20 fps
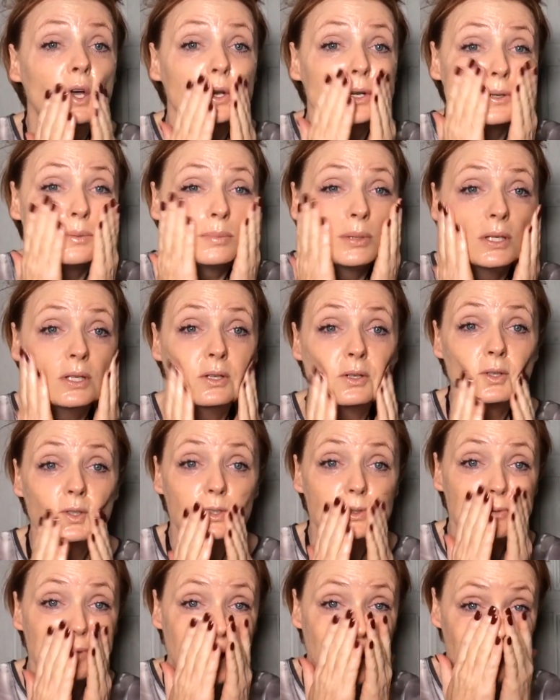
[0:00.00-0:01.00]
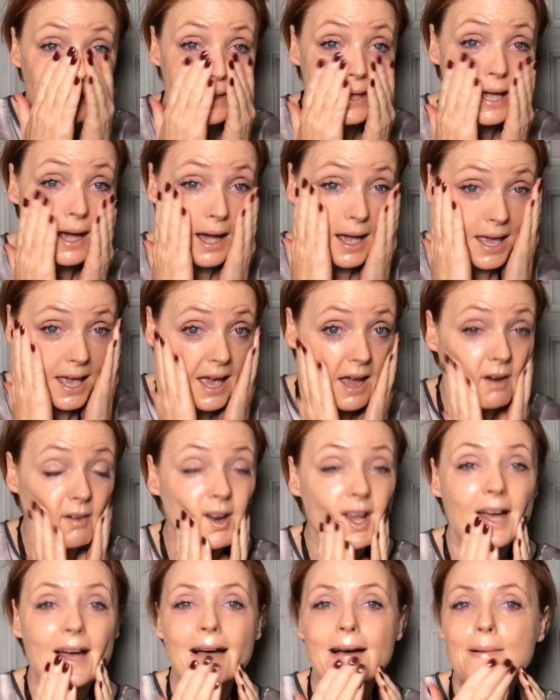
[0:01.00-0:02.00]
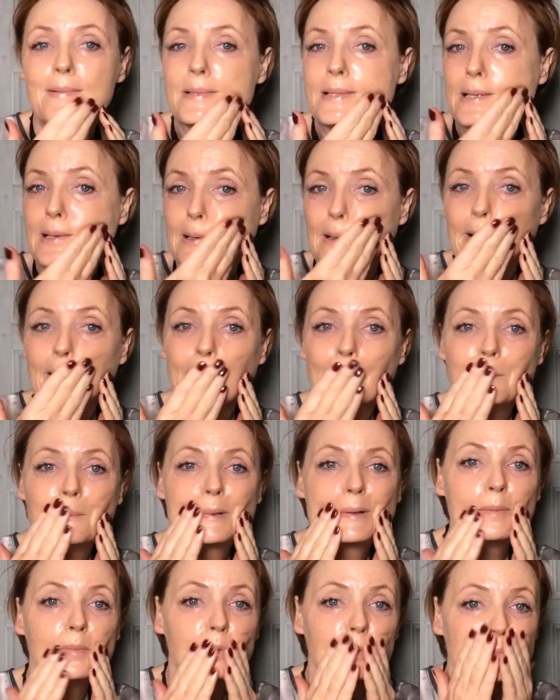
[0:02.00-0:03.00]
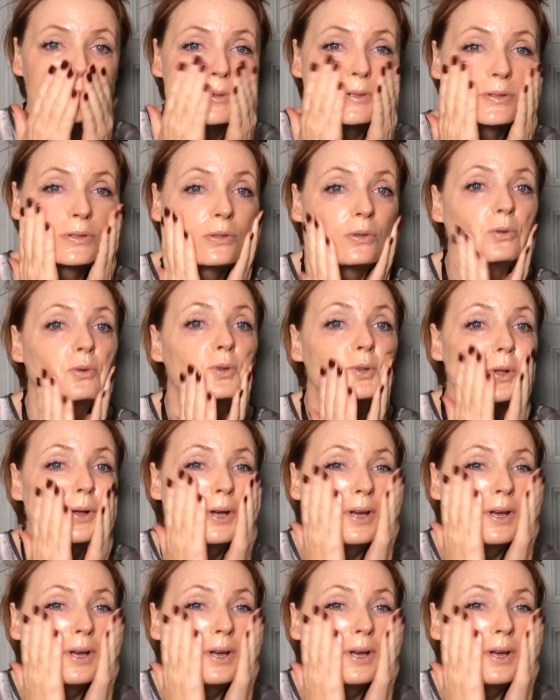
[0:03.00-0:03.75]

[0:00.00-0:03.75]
to be used around the eye area, absolutely no problem at all.